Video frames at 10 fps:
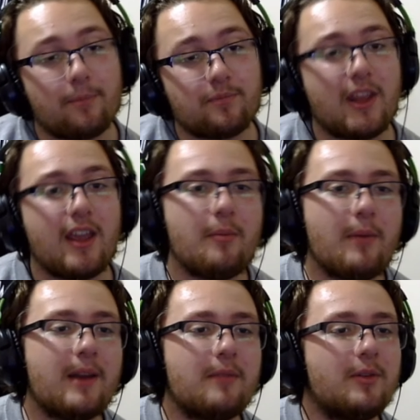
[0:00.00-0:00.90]
it
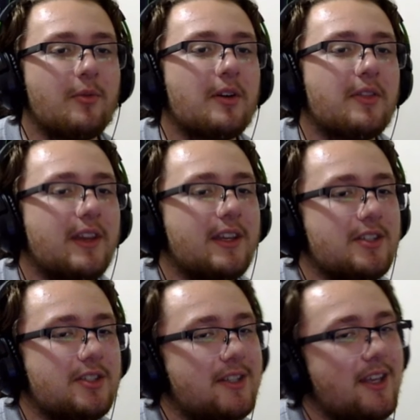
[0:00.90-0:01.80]
might have been worth it
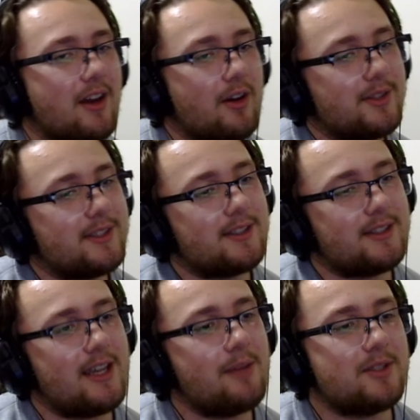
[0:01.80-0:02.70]
because, you know,
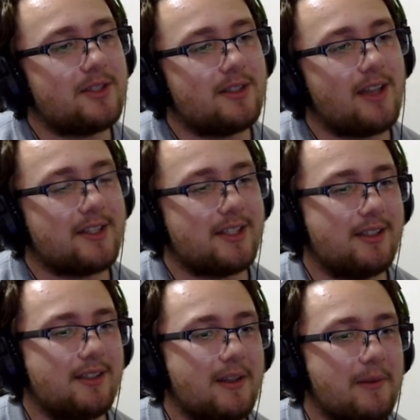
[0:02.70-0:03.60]
Tibbs
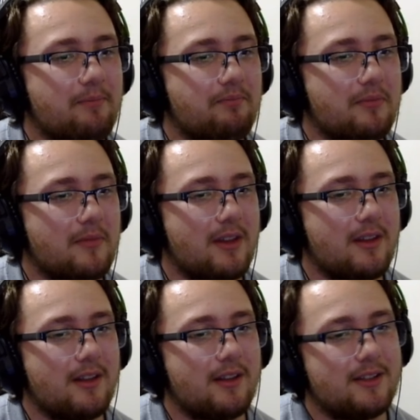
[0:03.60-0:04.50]
doesn't
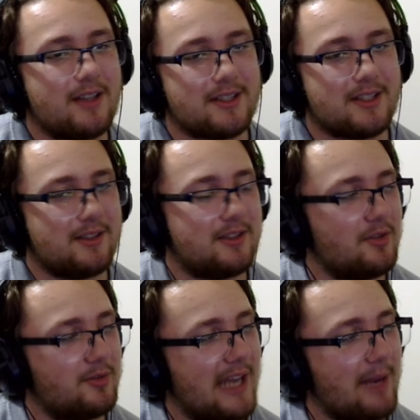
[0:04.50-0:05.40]

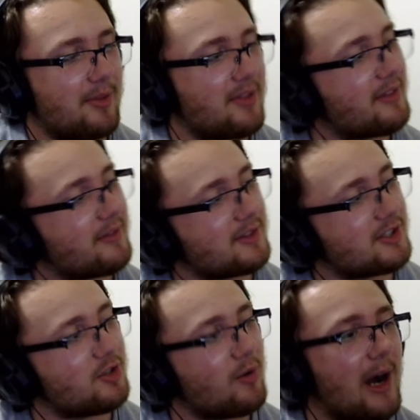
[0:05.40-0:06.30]
do depth
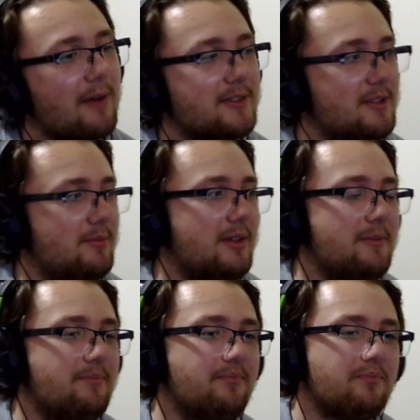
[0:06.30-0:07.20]
too often, but
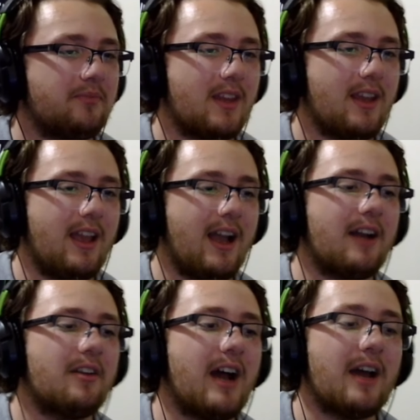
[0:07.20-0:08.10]
I
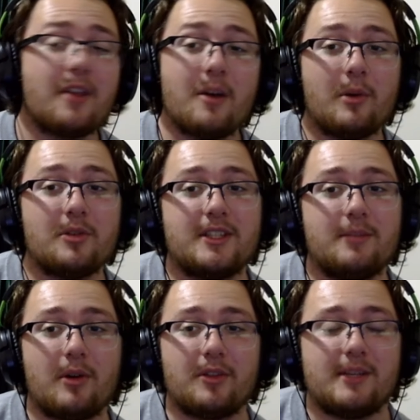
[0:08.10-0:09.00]
don't know. I thought
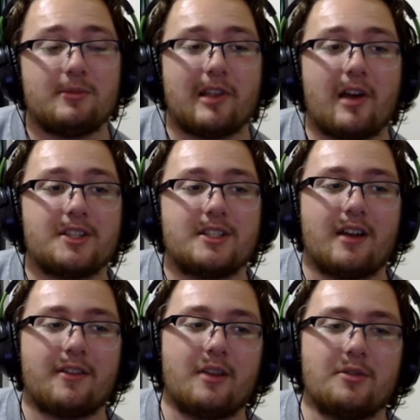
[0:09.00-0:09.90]
both teams lost here.
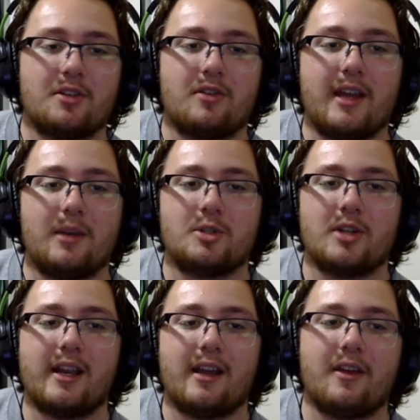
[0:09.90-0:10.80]
I thought it was a random
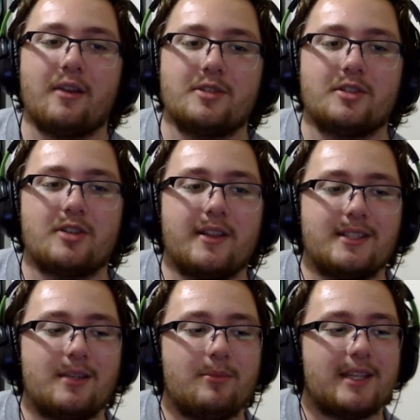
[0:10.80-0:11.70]
trade. I thought it was a trade that
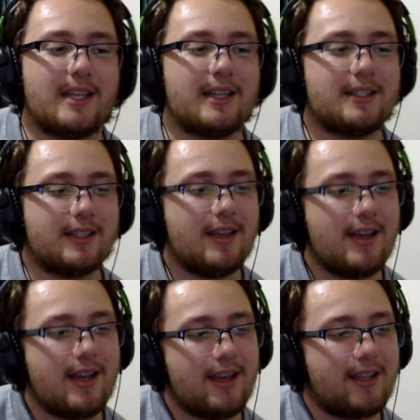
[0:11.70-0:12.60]
didn't make sense, and
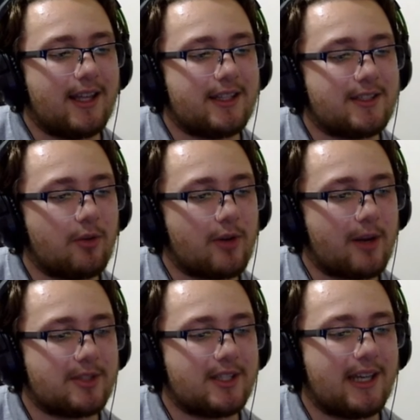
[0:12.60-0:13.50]
that's still where
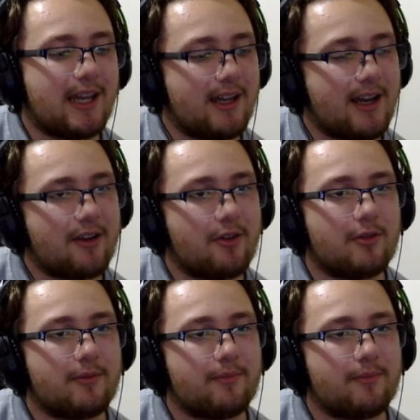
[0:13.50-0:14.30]
I'm sitting at. I don't